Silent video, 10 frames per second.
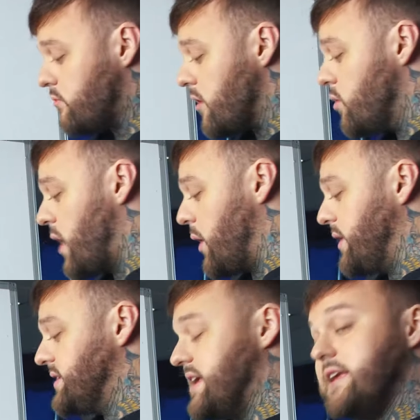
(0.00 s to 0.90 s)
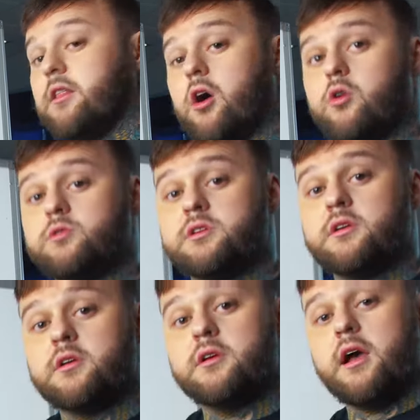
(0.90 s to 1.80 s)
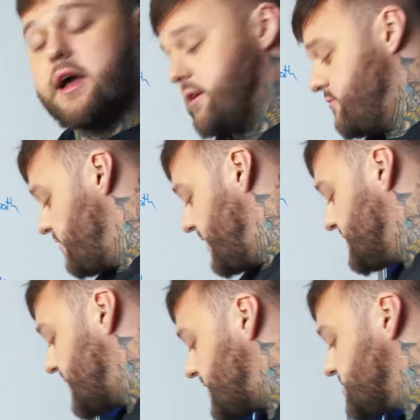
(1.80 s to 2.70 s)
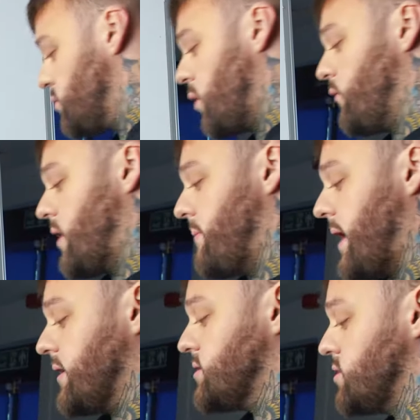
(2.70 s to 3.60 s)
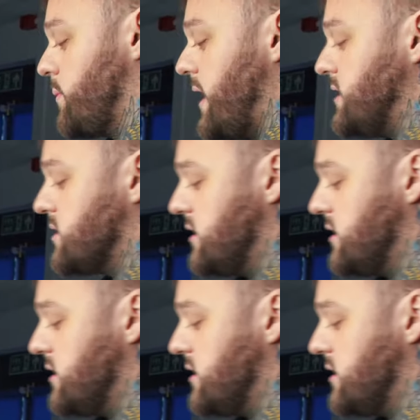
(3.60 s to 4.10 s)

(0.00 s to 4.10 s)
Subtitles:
where we deload and then retest a 1 rep max. So basically